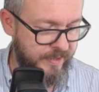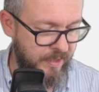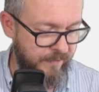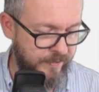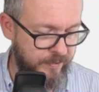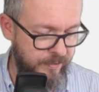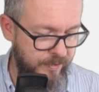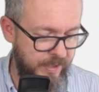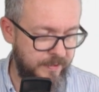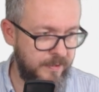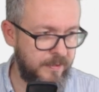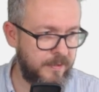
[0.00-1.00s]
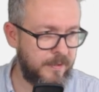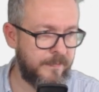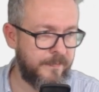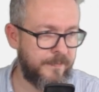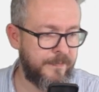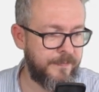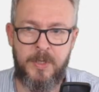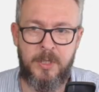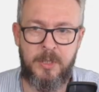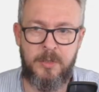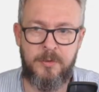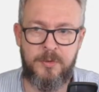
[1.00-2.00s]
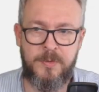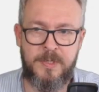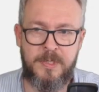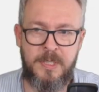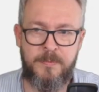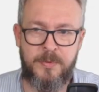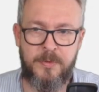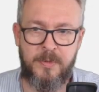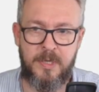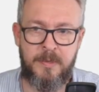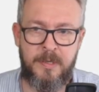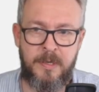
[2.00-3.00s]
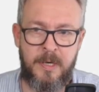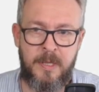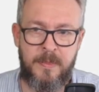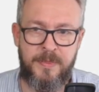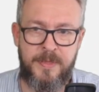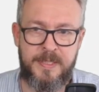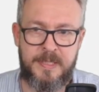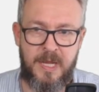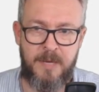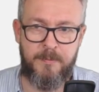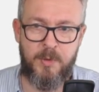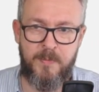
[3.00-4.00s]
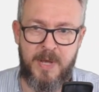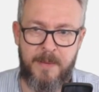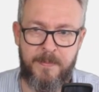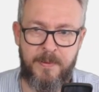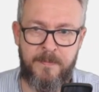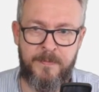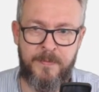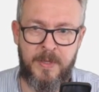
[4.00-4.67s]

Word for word: itself is connected, you should see in programmer this line pop up.